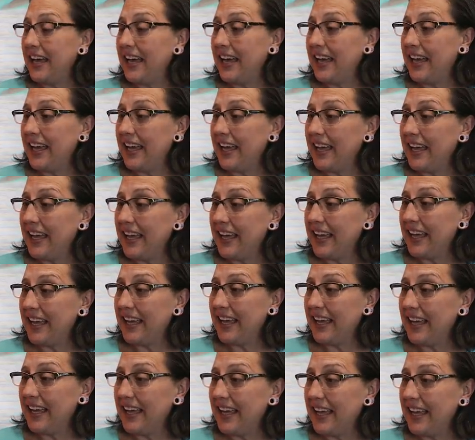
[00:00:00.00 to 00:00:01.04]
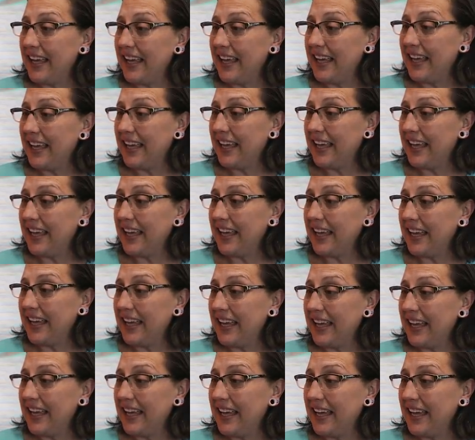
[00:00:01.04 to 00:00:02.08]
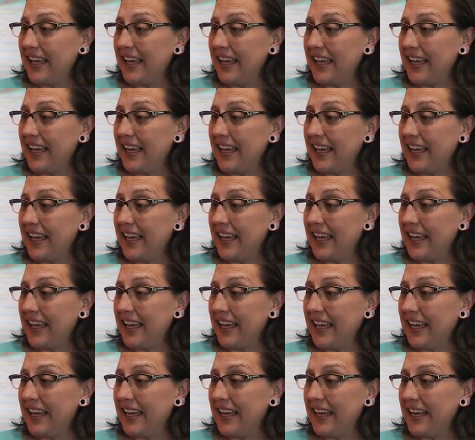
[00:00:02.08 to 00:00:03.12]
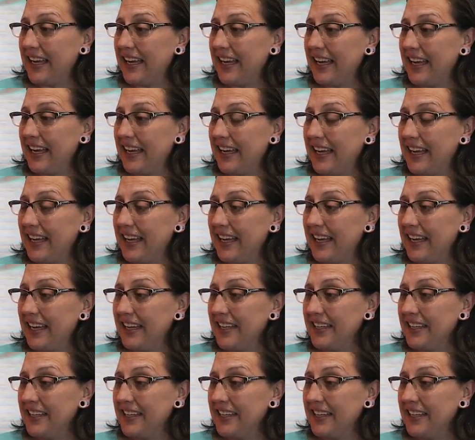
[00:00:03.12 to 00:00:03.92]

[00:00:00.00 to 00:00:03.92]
No words are spoken by the person on screen.